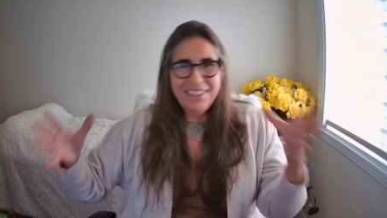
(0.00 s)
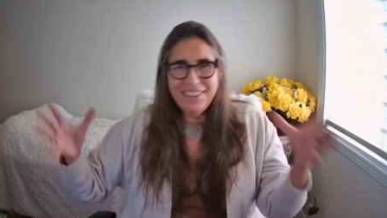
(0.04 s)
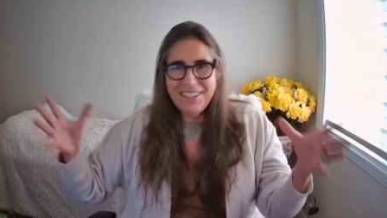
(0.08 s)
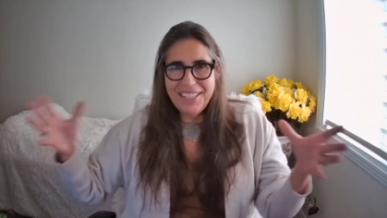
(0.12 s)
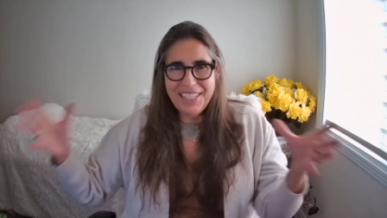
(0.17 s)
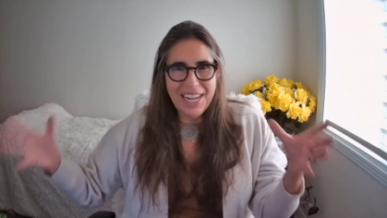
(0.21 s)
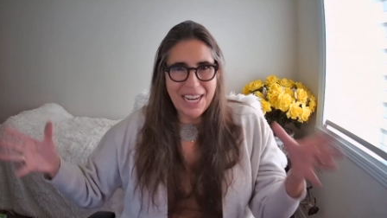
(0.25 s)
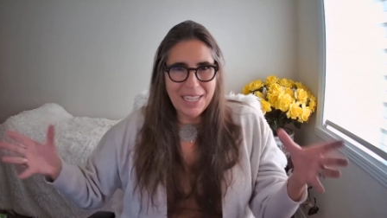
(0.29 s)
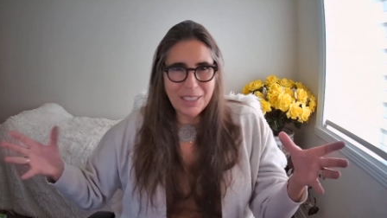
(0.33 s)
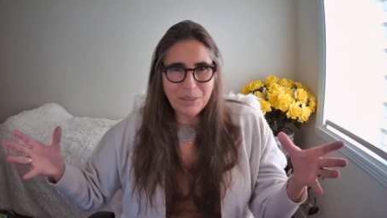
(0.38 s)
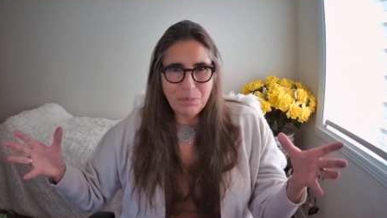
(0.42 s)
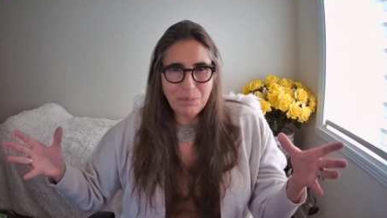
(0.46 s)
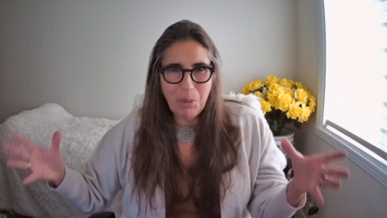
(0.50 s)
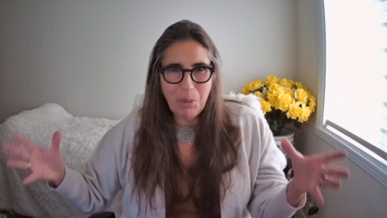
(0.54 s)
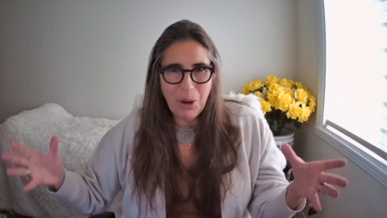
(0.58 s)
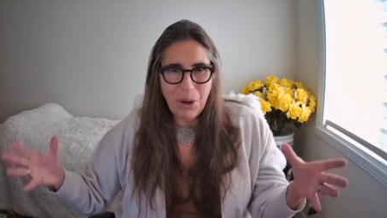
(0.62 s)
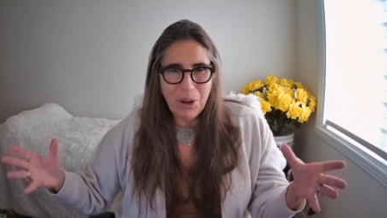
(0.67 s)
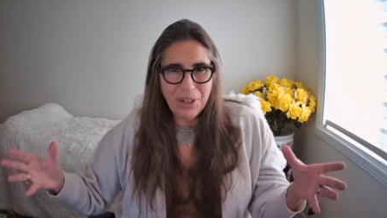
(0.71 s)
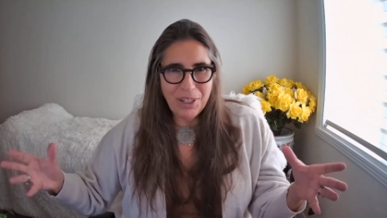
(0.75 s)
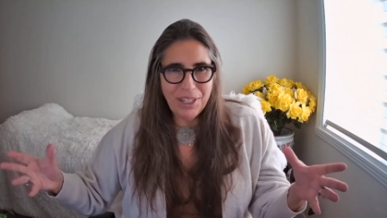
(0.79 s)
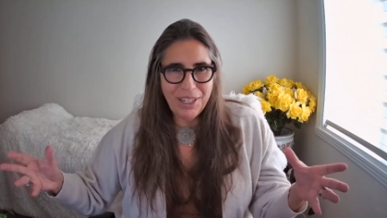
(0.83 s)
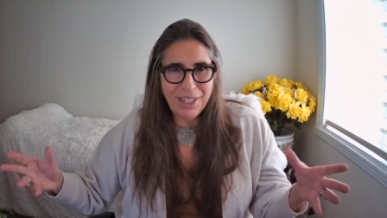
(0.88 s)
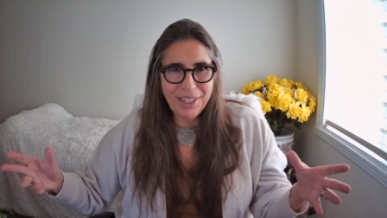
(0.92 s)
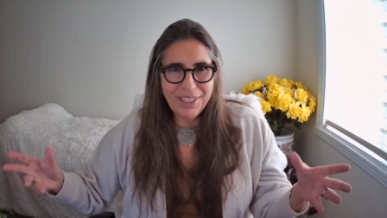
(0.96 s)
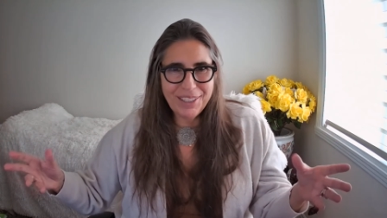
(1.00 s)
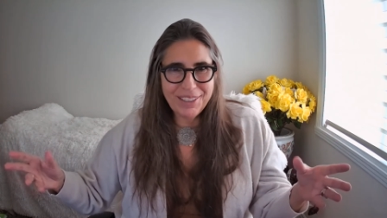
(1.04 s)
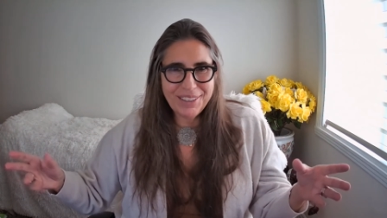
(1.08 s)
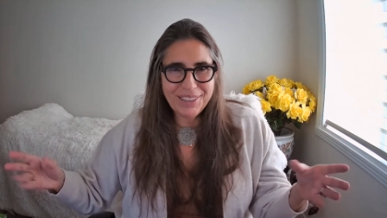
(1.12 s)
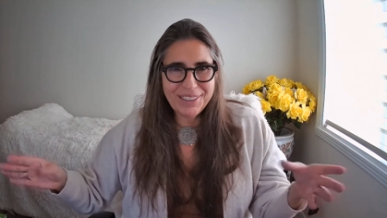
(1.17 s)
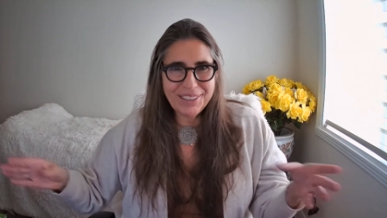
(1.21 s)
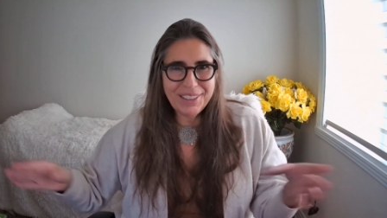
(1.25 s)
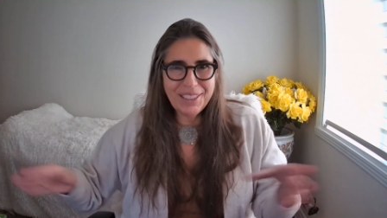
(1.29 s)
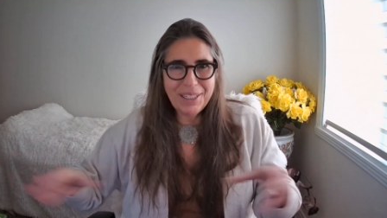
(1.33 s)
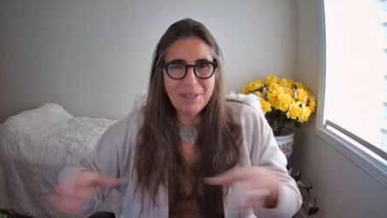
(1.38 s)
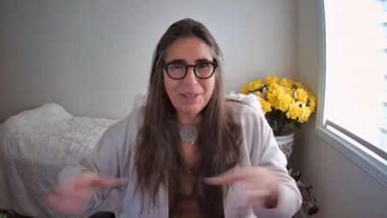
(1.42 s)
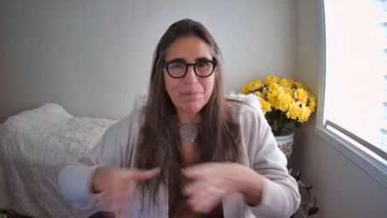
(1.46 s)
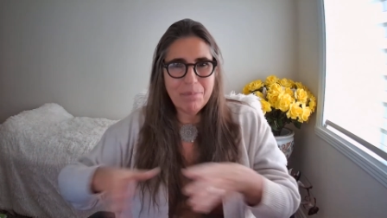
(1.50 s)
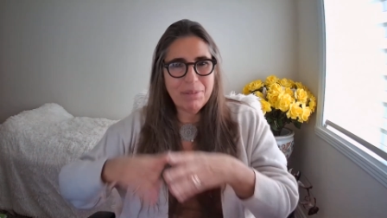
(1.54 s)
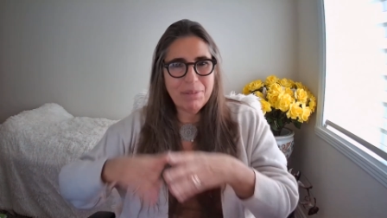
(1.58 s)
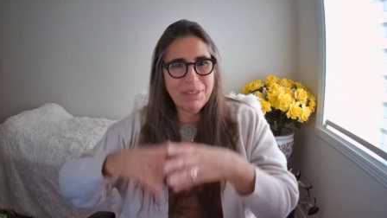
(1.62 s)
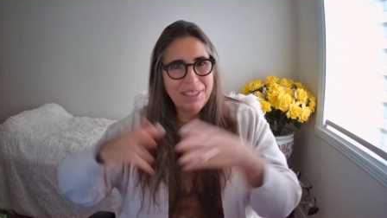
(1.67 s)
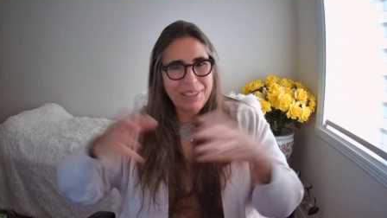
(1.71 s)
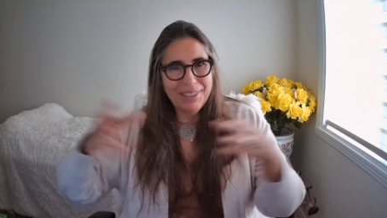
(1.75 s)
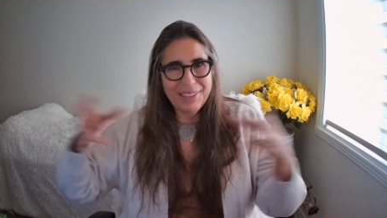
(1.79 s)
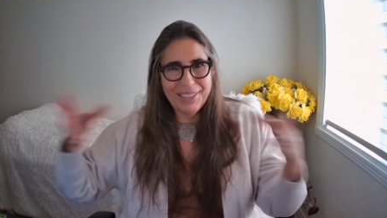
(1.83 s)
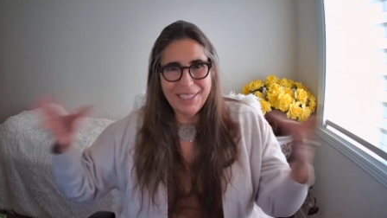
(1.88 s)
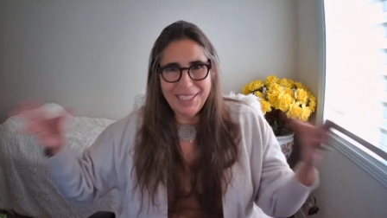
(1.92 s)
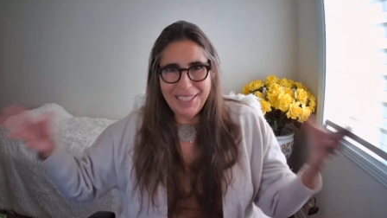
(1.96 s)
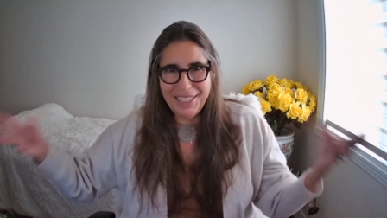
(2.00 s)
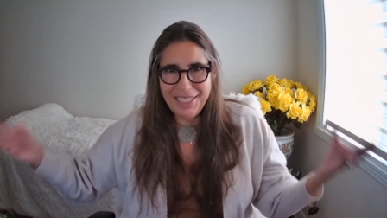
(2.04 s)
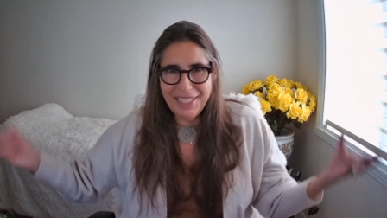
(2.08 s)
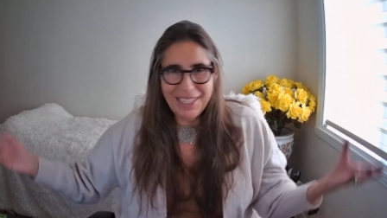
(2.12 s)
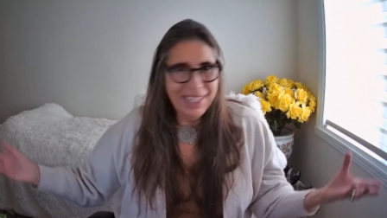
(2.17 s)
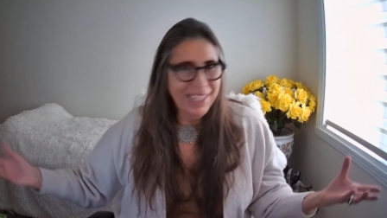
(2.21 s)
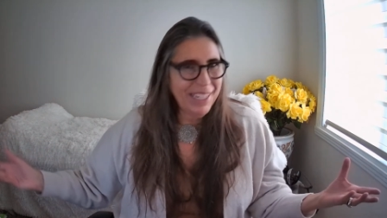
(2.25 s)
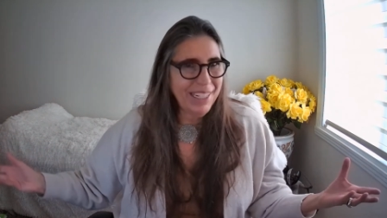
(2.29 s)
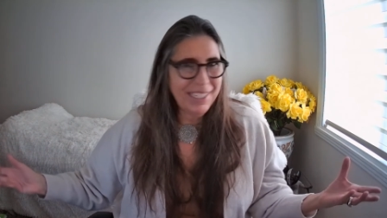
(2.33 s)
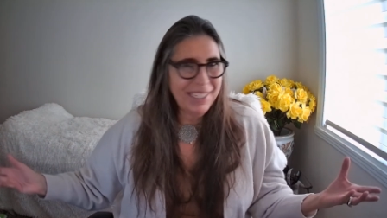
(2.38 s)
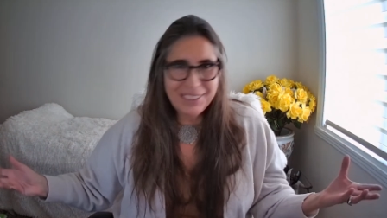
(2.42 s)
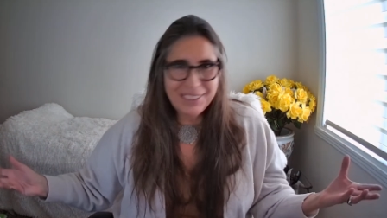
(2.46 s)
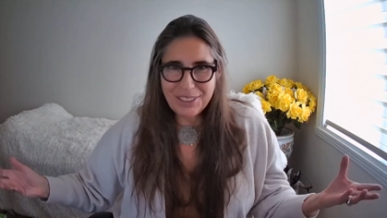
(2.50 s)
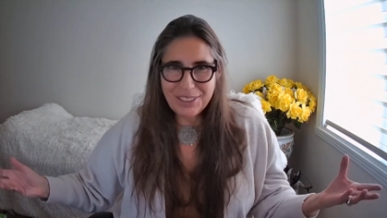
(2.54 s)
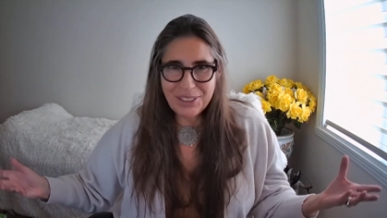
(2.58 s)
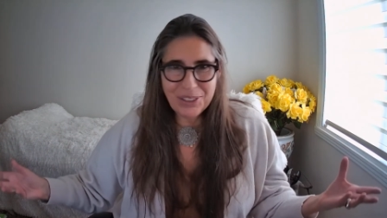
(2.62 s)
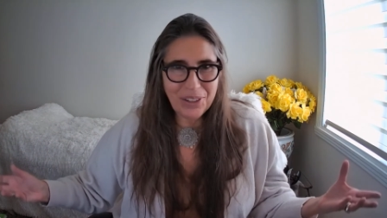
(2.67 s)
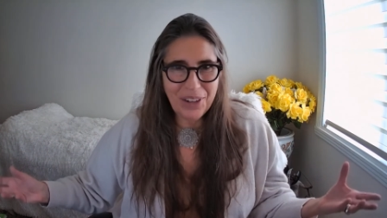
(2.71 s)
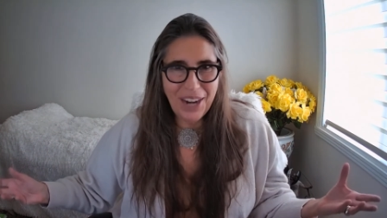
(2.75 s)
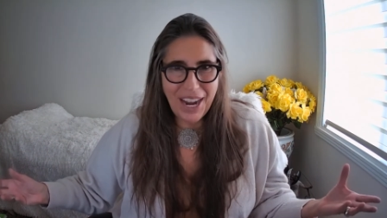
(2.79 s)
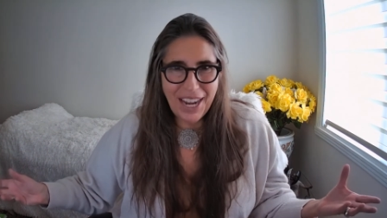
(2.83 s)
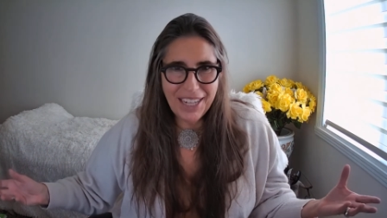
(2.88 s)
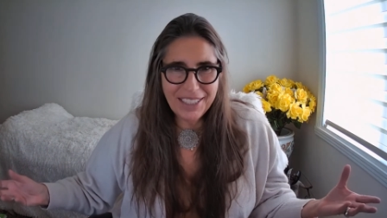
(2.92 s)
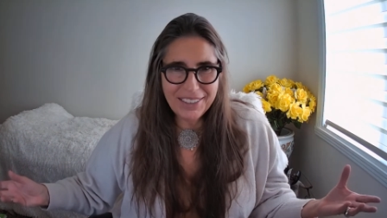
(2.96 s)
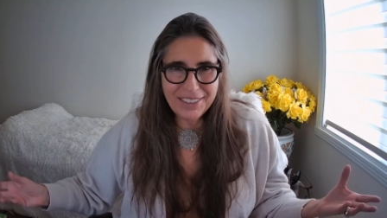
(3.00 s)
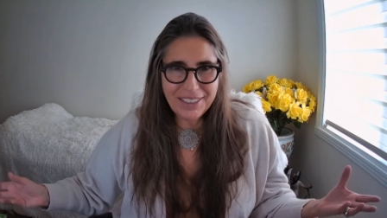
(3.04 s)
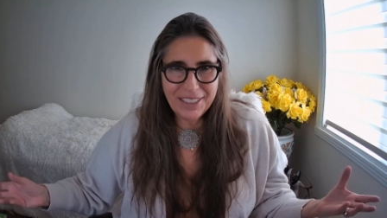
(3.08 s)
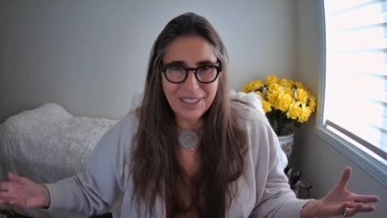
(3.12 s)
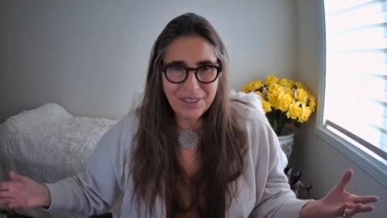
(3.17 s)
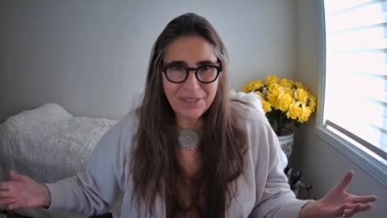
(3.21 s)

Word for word: the next part is completely interactive